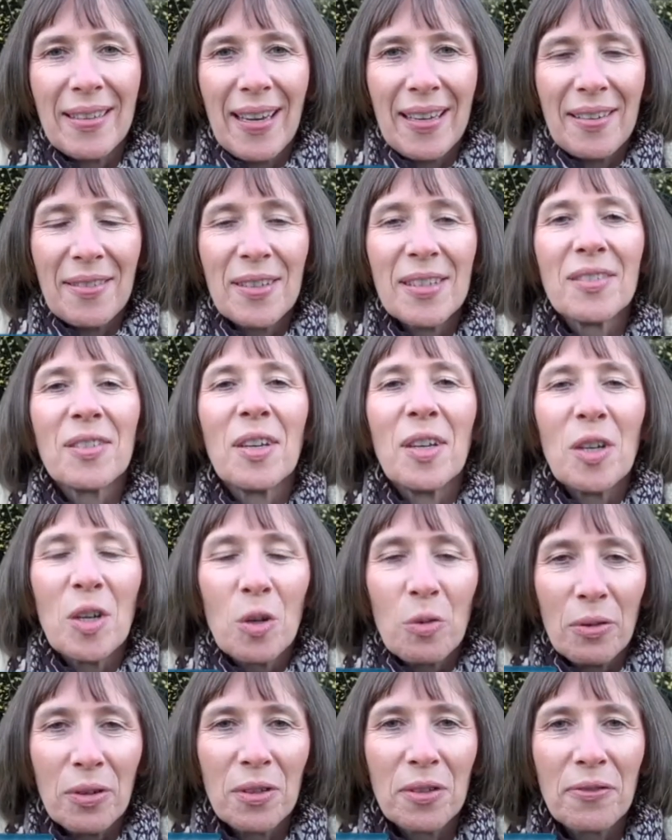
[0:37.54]
then this
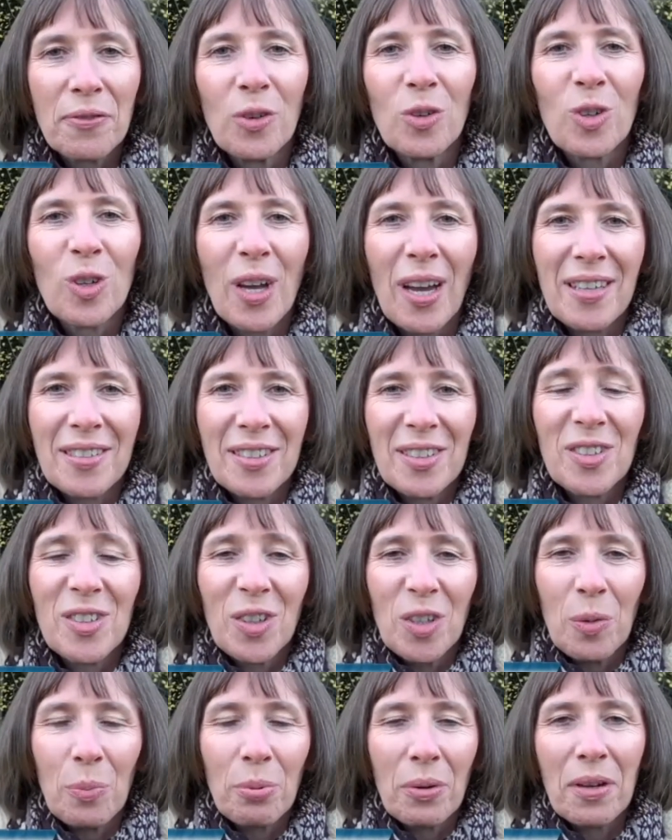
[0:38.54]
increased forecast is
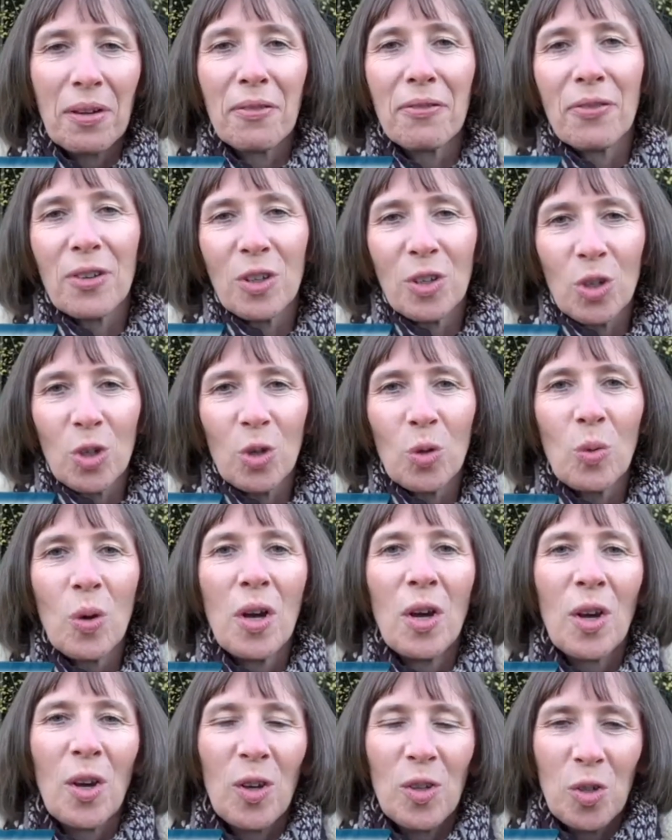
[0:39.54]
going to bring for you
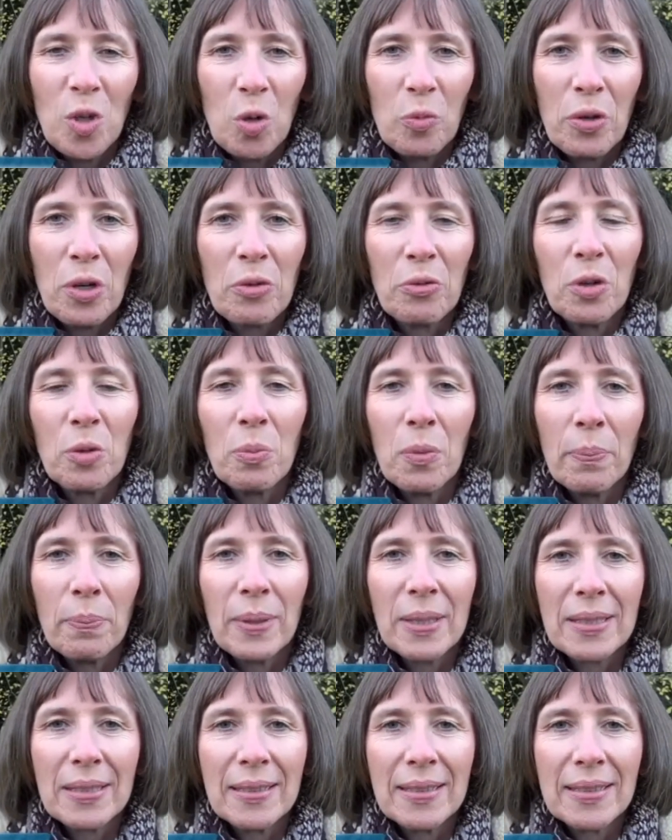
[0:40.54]
and your recruitment
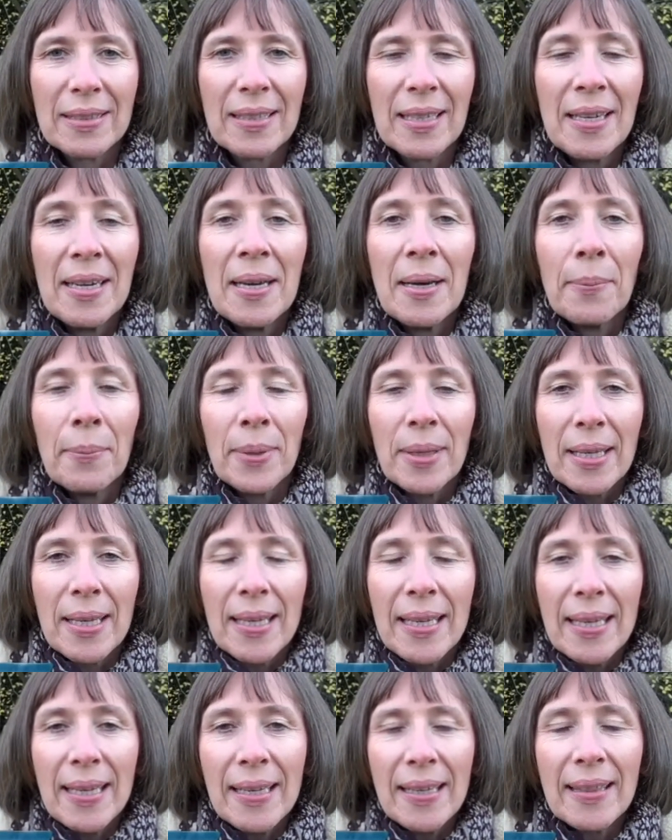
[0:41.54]
business. But the
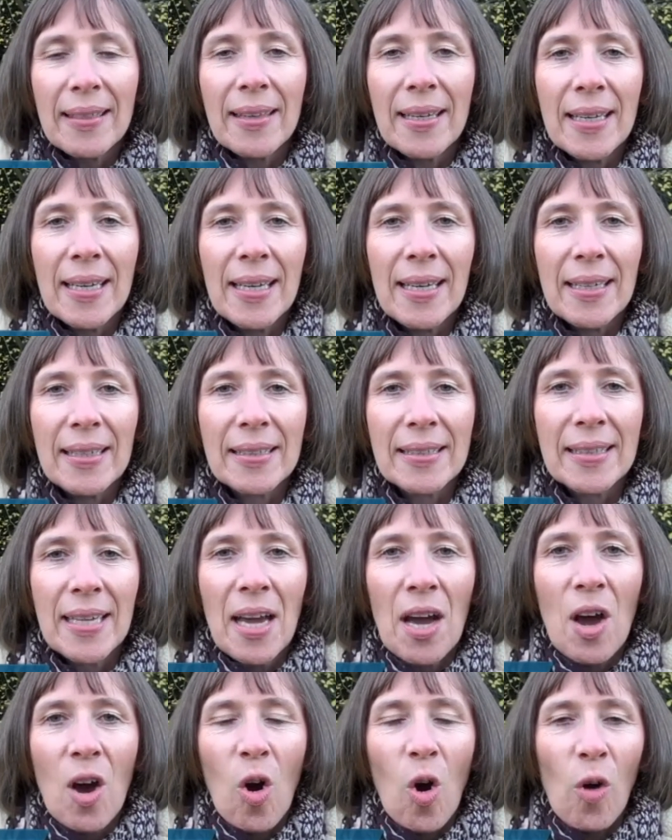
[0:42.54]
key thing is,
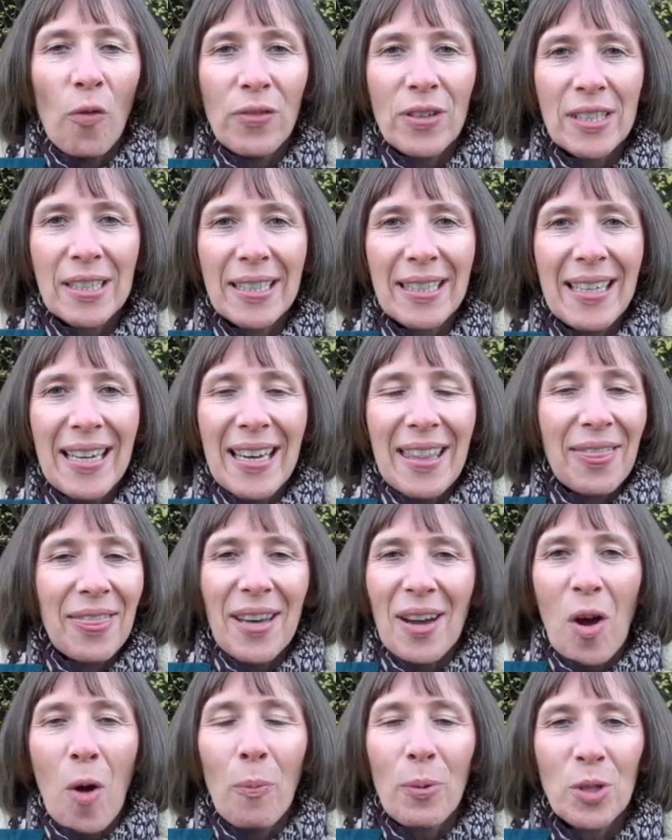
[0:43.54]
obviously,
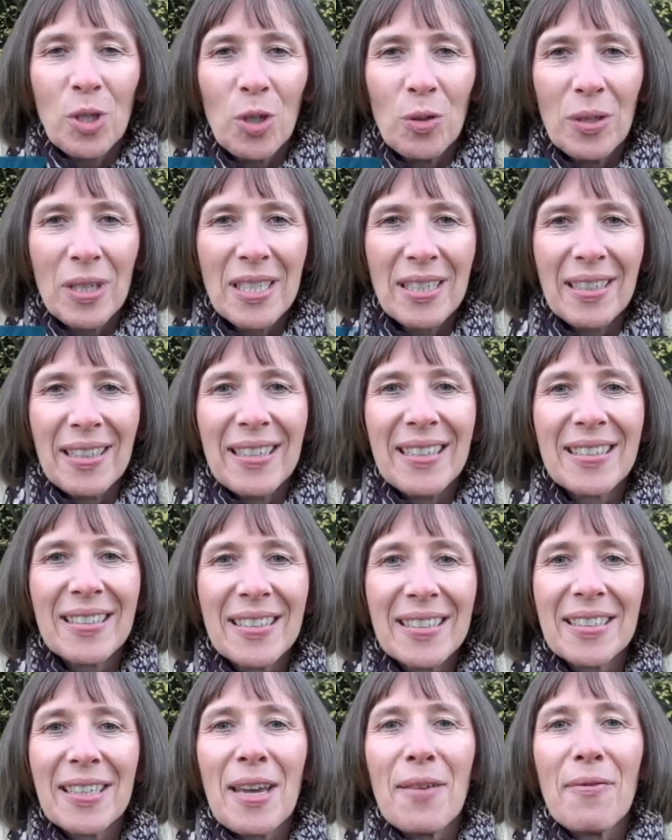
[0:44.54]
that opportunity is the
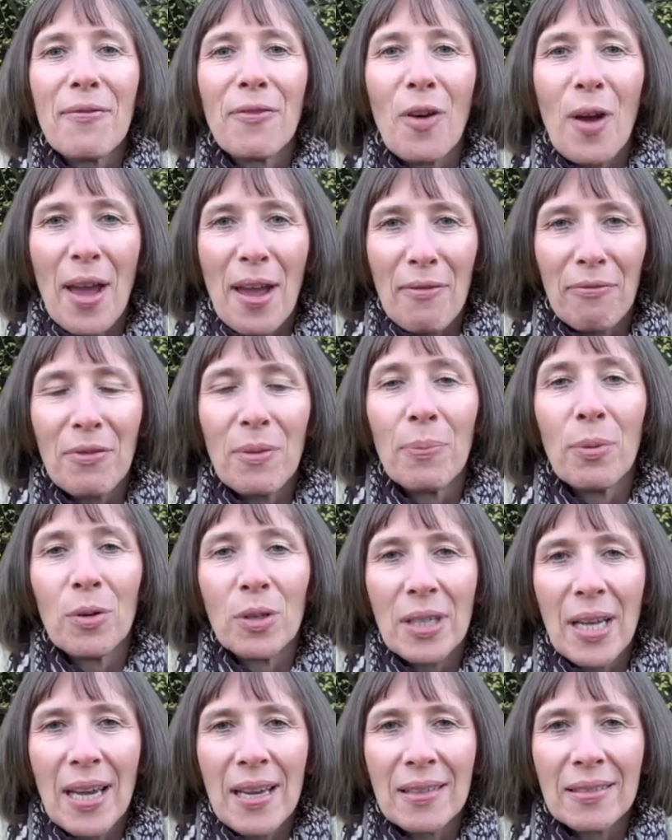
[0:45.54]
same for
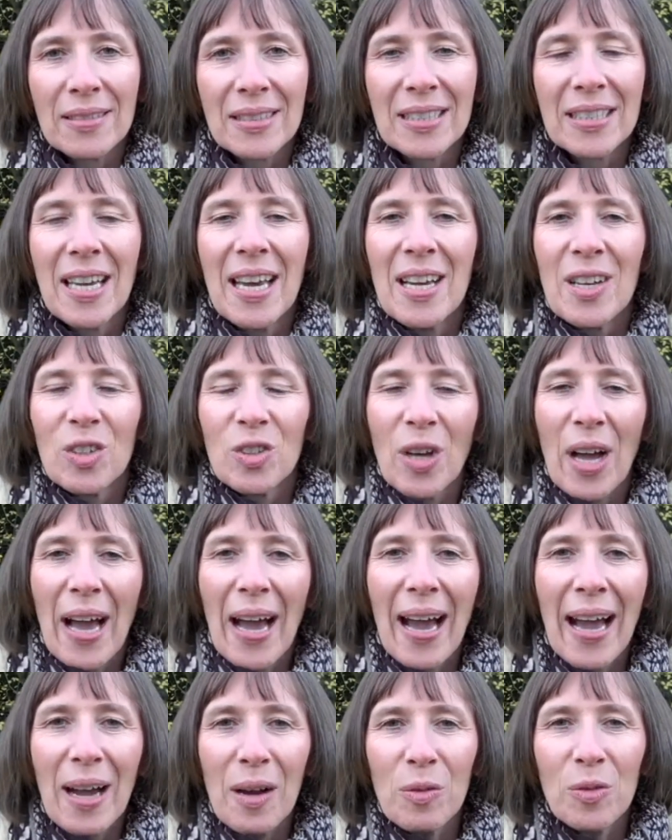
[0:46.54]
everybody else. So
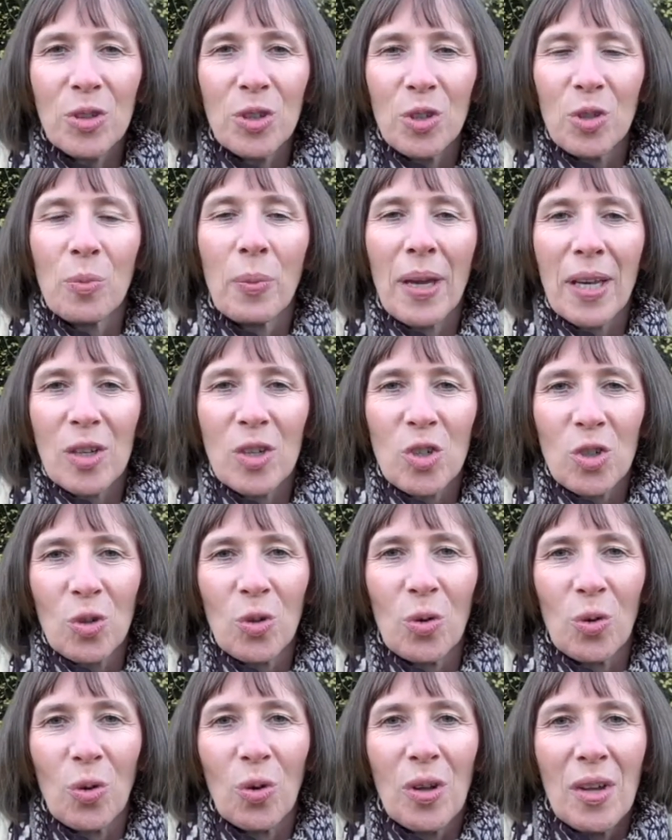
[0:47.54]
how do you make
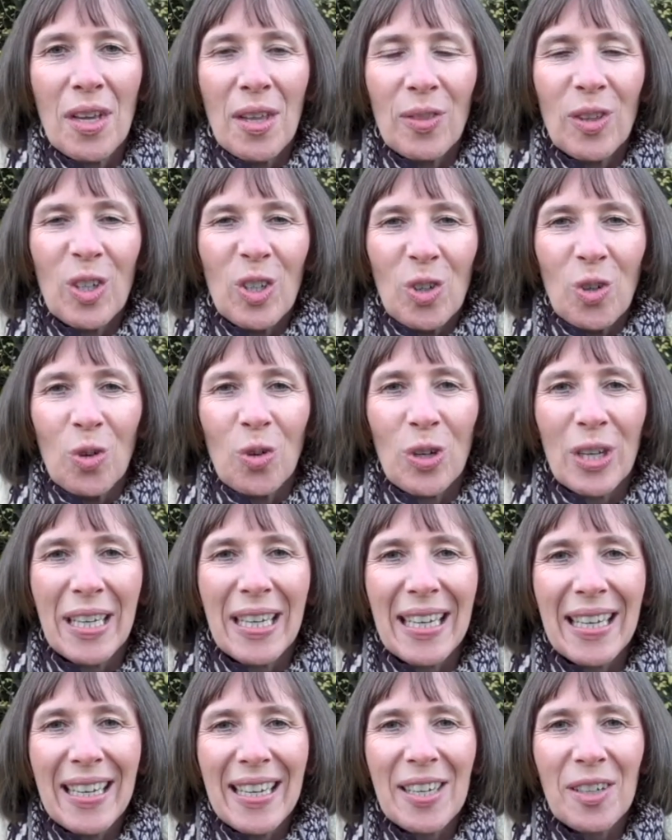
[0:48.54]
sure that you're
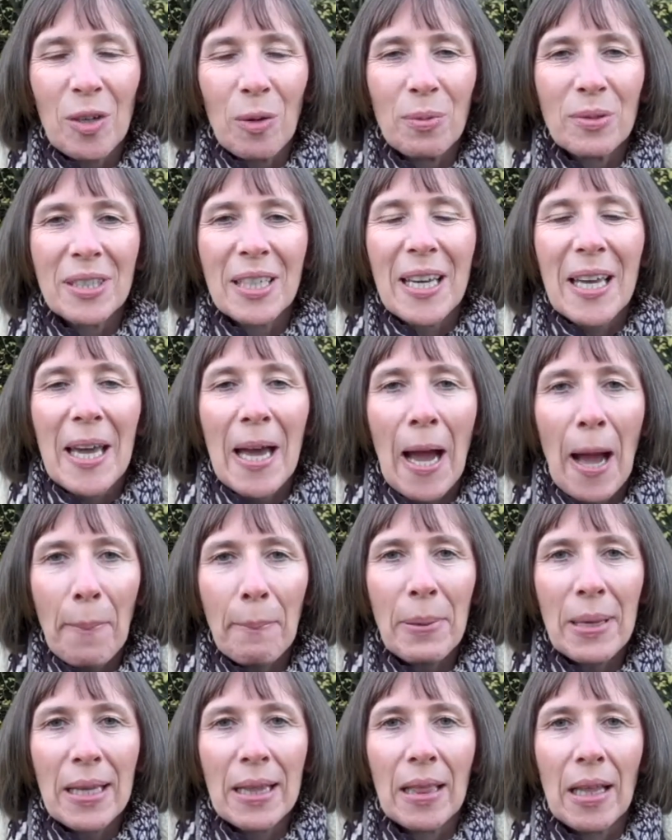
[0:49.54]
geared up to
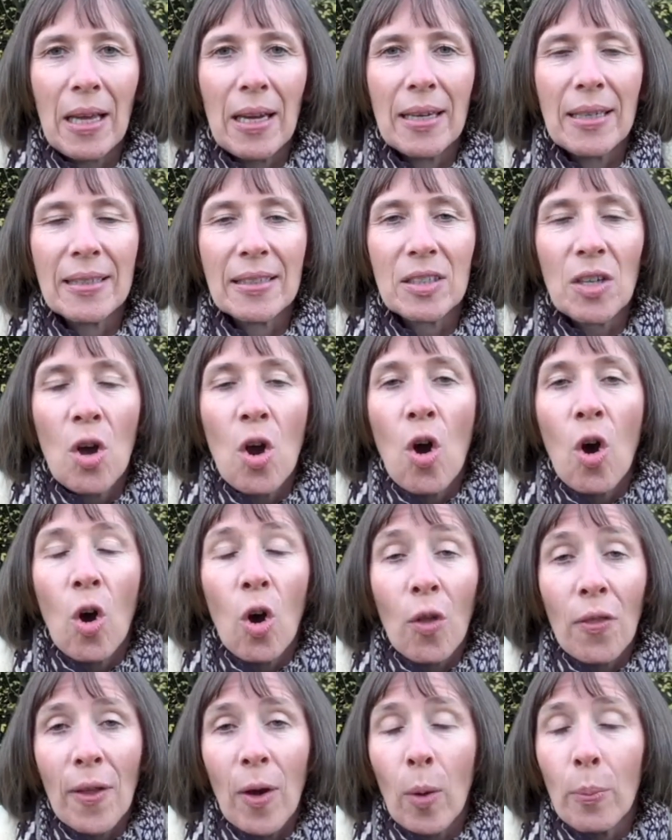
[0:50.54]
capitalize
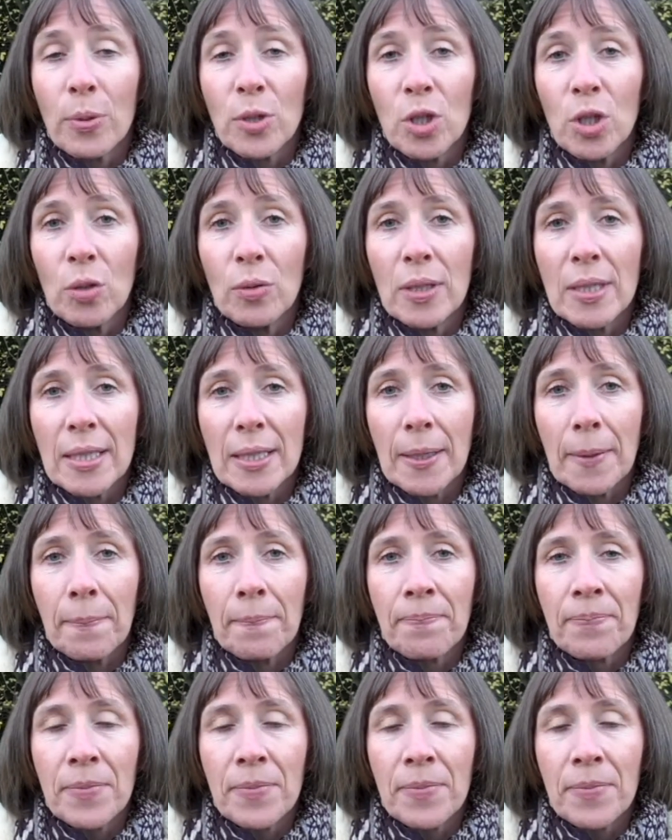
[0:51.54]
on that opportunity?